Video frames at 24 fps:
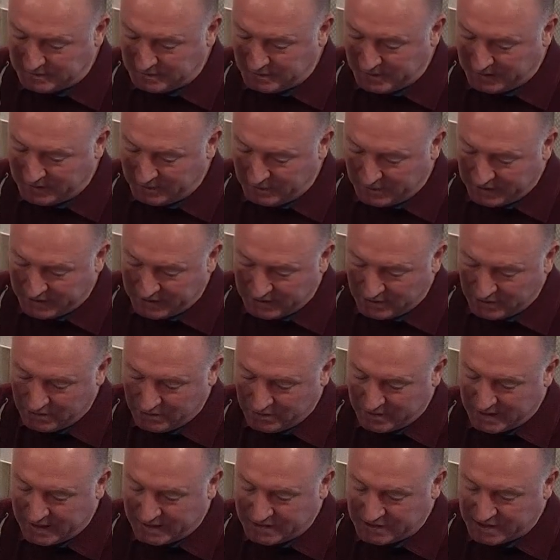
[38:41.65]
we, we
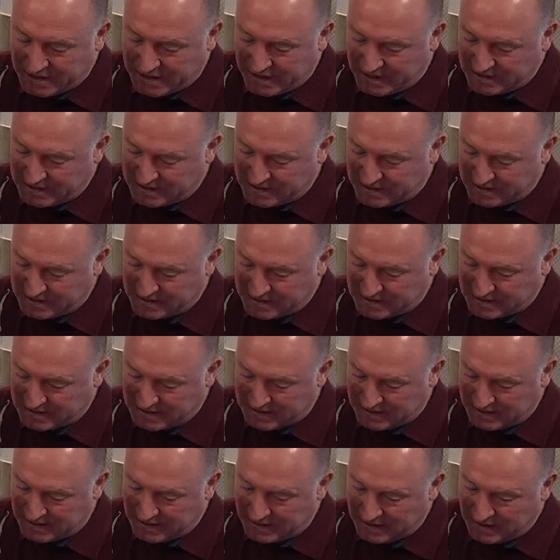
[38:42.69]
do education, as I
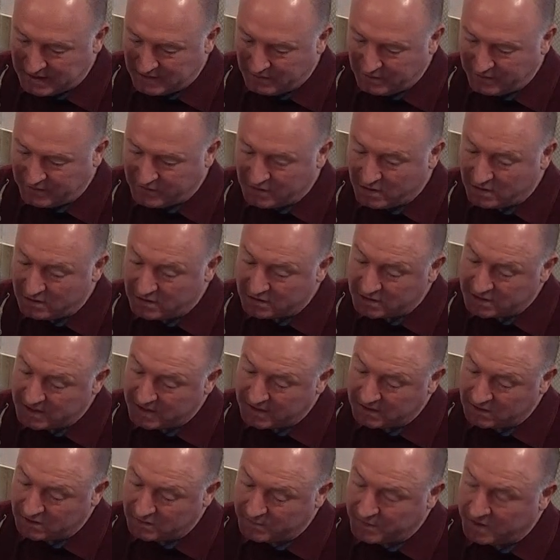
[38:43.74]
say. We've got
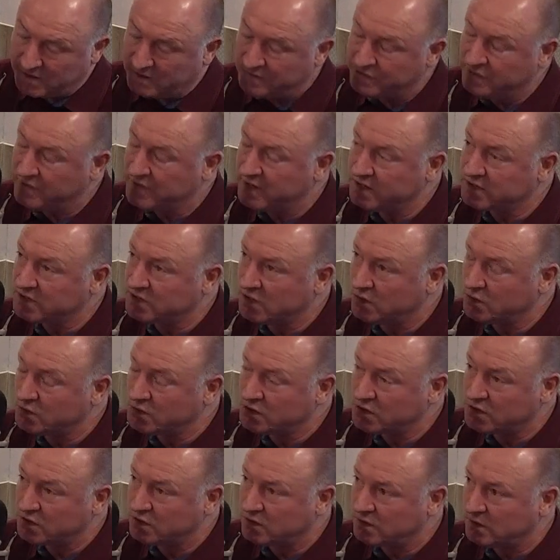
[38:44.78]
signed up our first
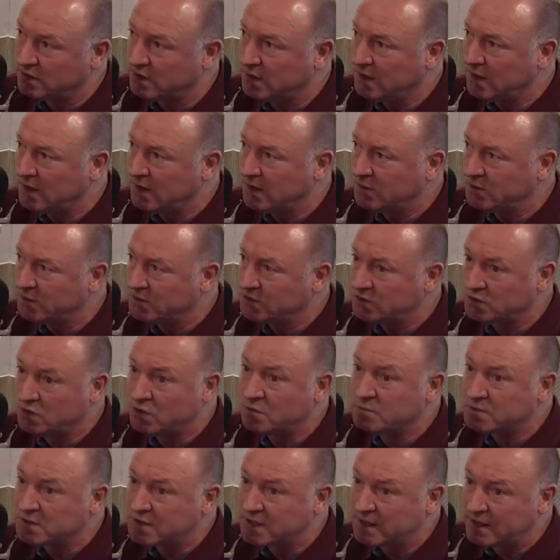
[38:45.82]
host school, which is
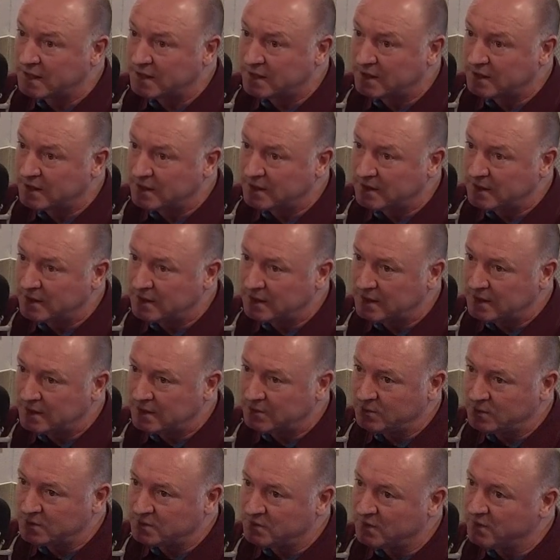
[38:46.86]
Ormskirk.
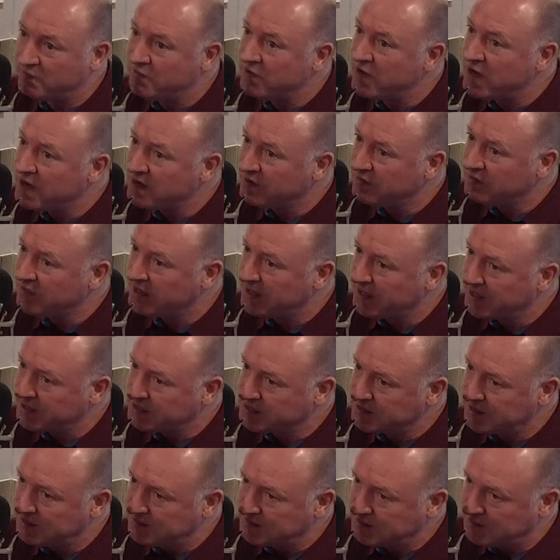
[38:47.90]
Brilliant. Which we're very, very
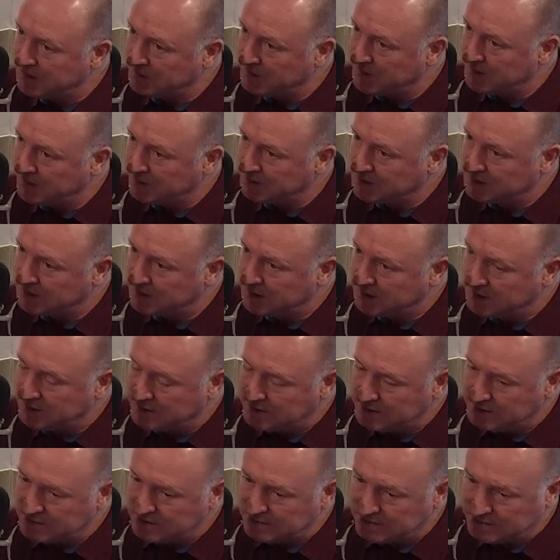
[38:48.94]
excited about.
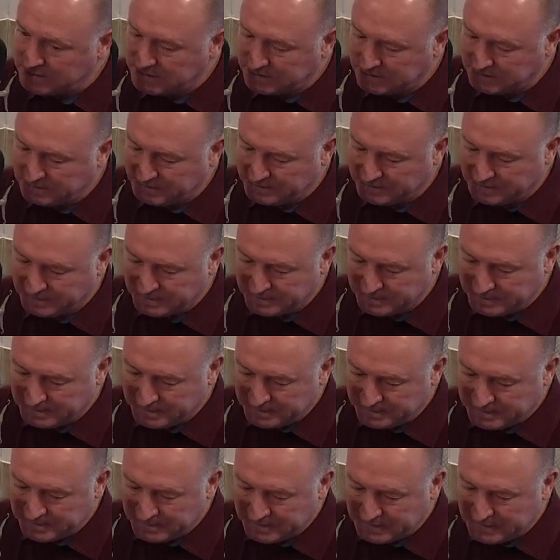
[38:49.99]
Um,
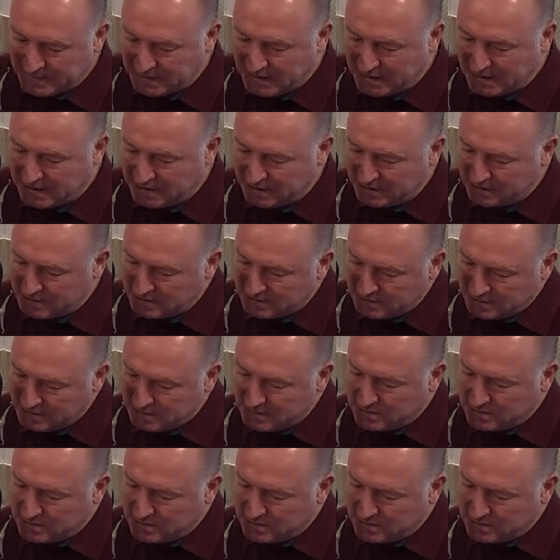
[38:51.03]
and